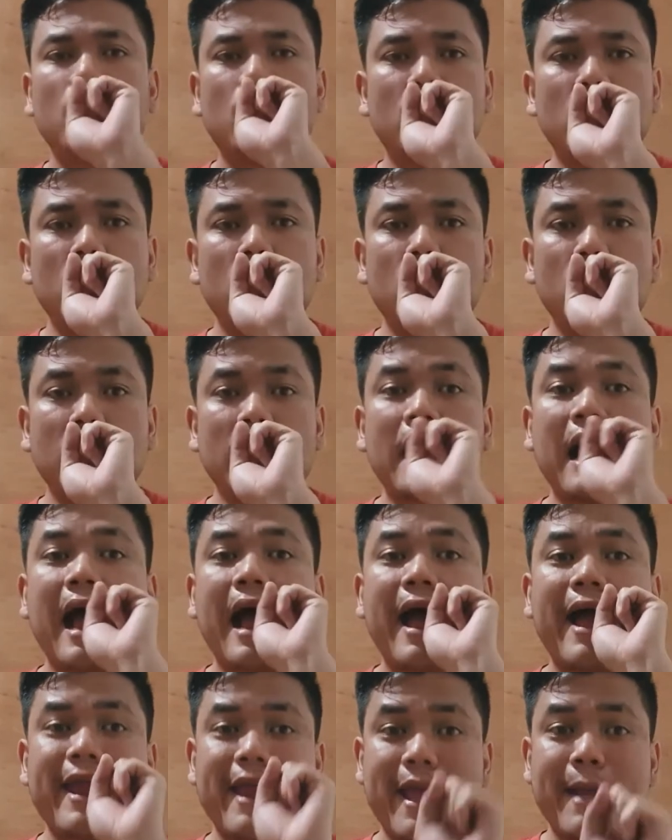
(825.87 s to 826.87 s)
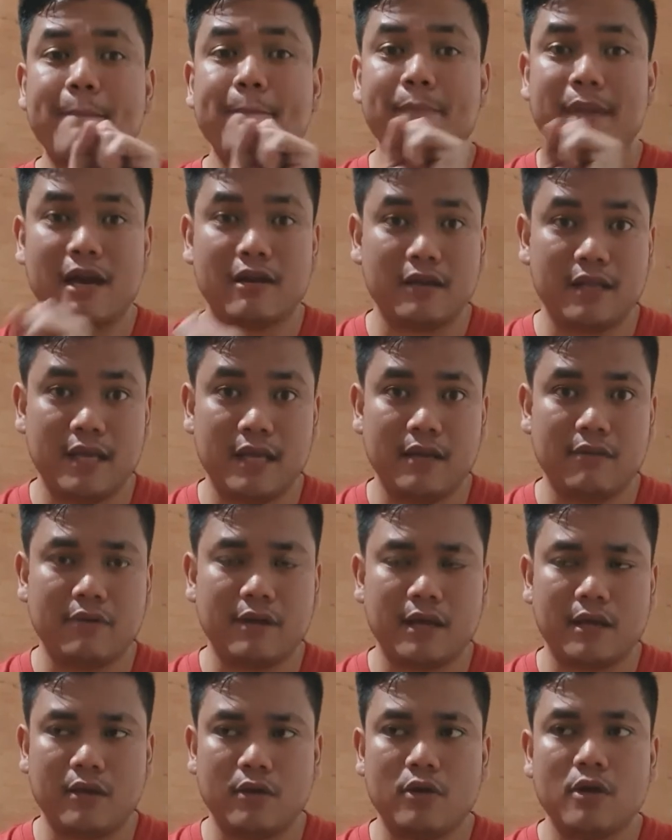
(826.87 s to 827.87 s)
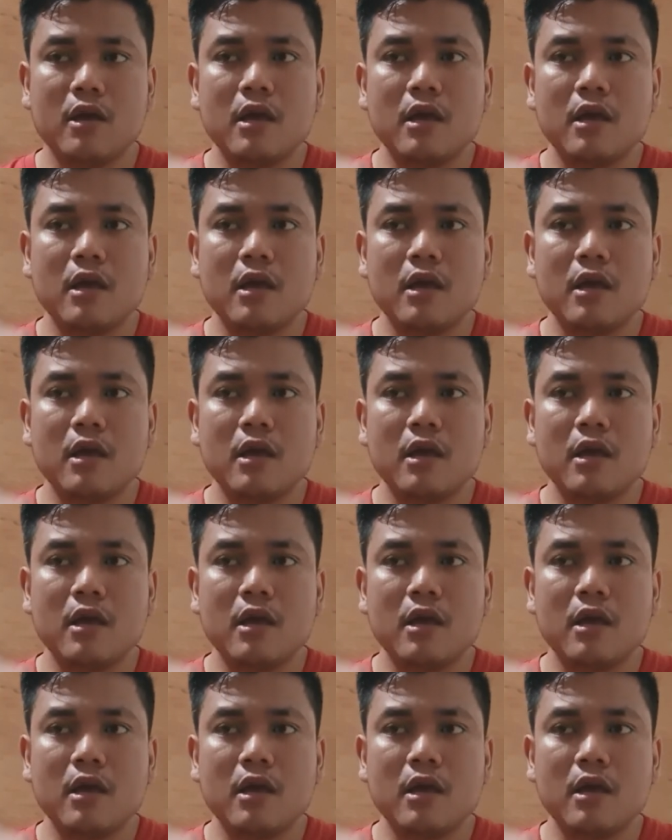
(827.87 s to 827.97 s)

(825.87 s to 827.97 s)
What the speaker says: or I am barely hearing you.